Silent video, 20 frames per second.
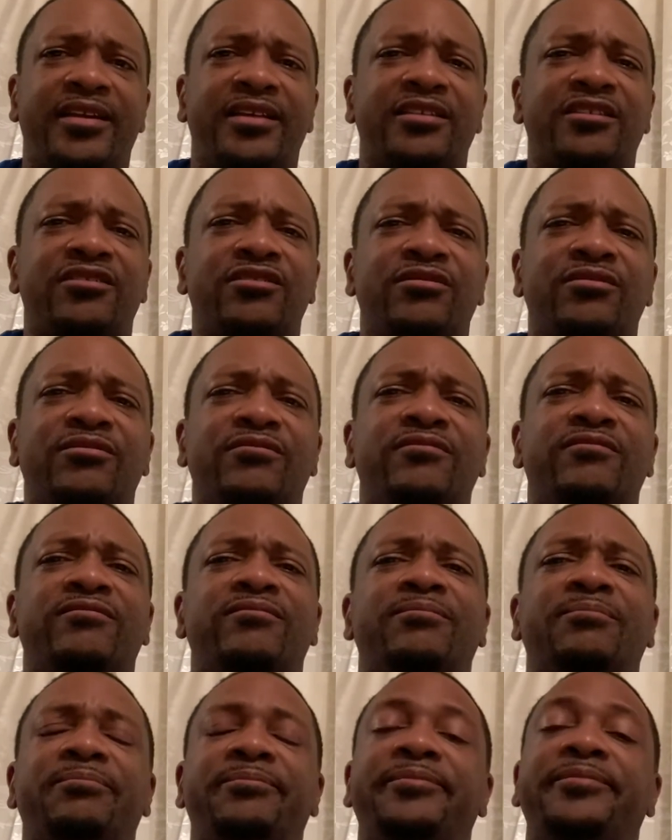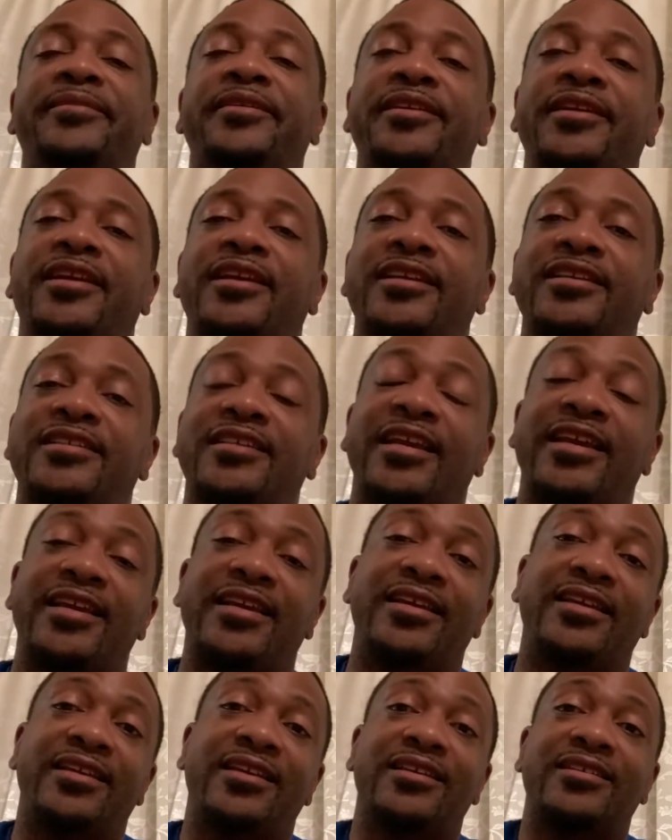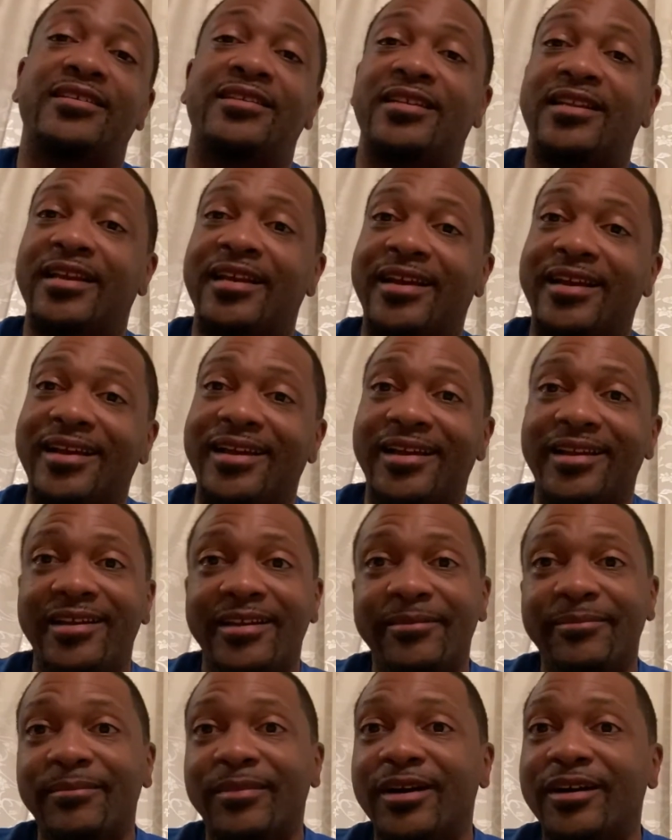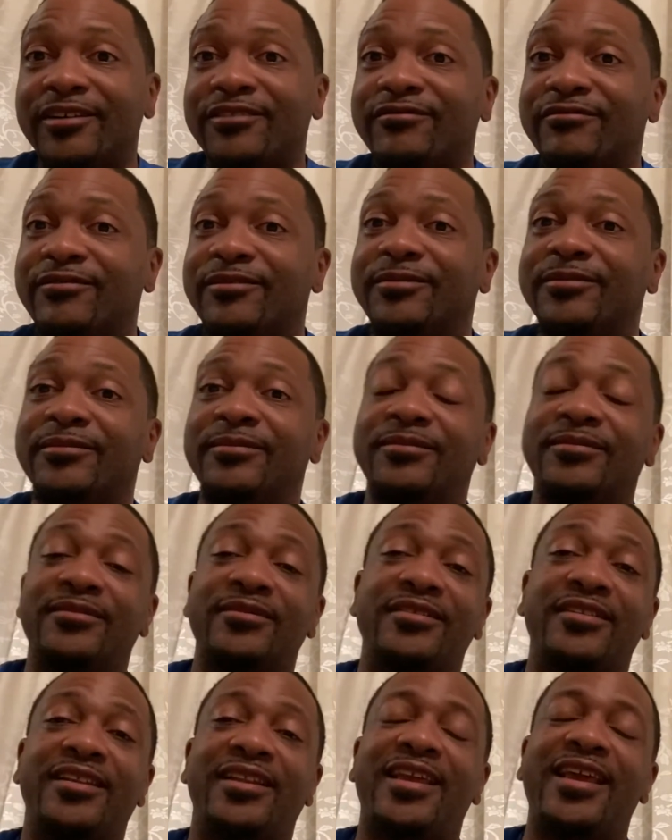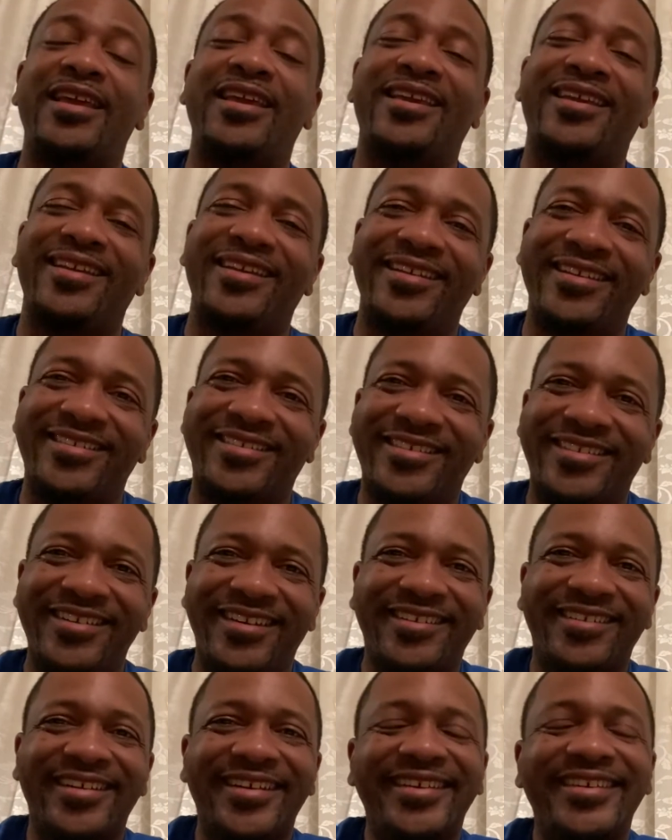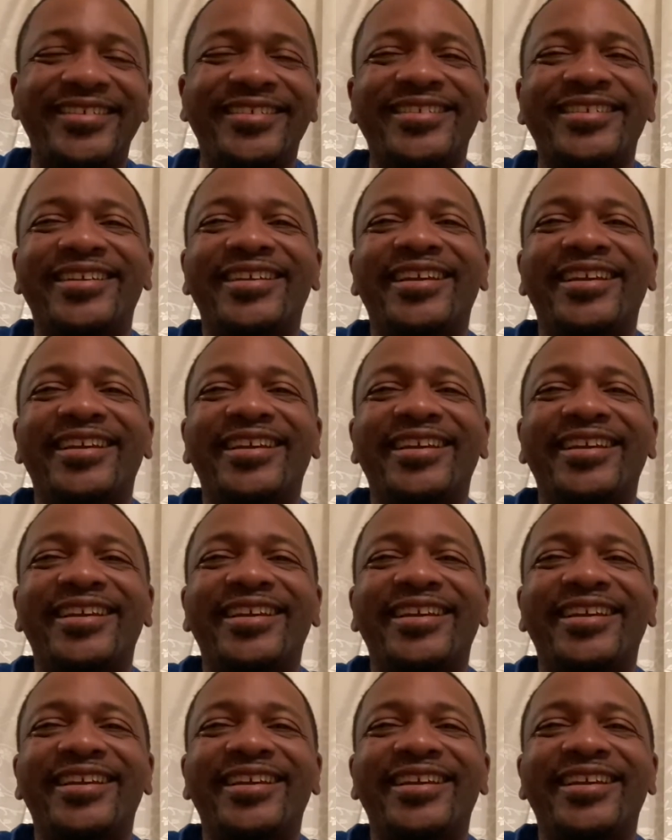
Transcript: So say yesterday I got an inbox from him. It's crazy.